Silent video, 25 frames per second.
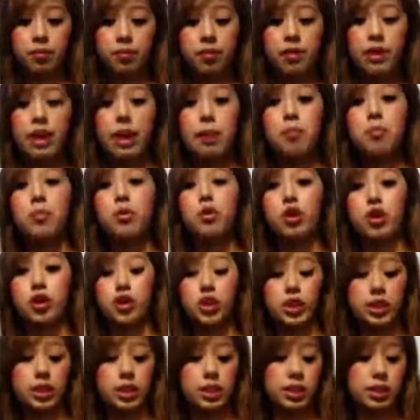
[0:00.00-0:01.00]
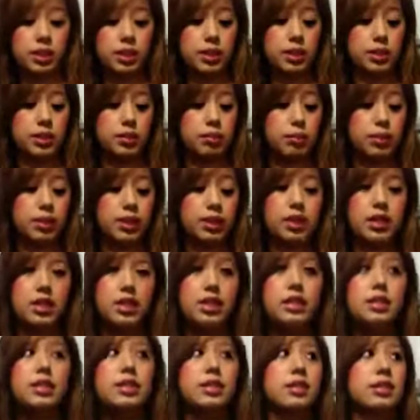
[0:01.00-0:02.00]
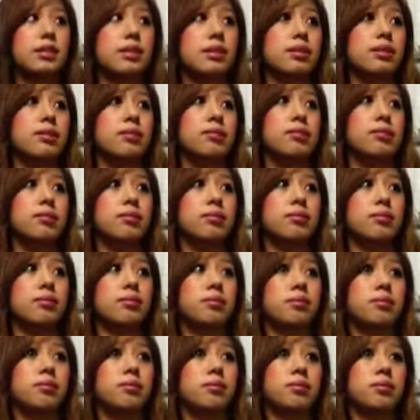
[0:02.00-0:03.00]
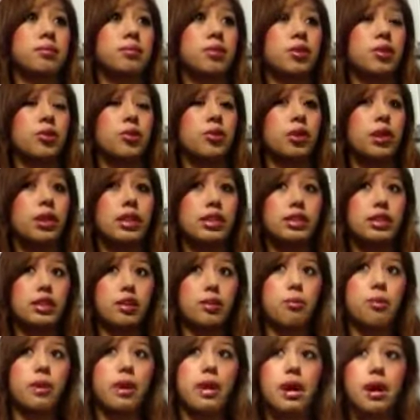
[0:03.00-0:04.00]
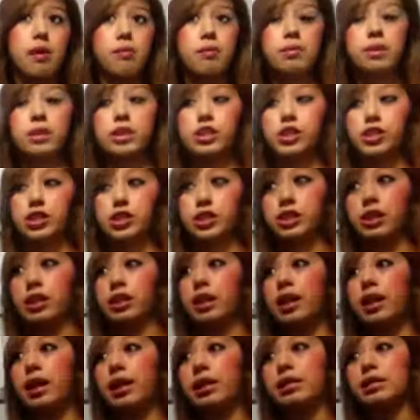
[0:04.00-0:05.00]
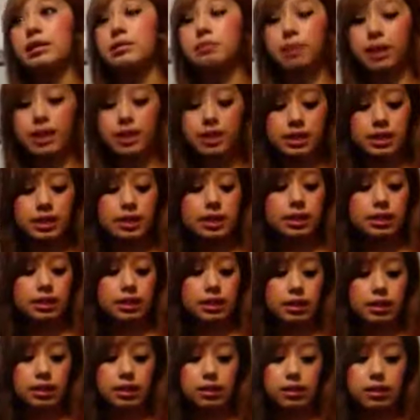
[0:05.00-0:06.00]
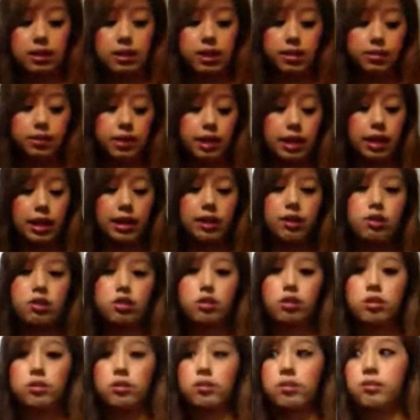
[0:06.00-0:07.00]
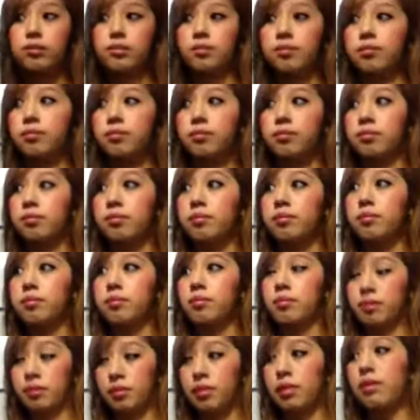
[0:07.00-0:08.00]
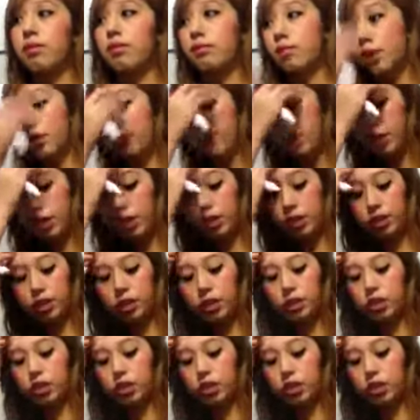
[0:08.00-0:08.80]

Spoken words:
they purchased, which is, who can tell me how much they spent on the calculators? Very good,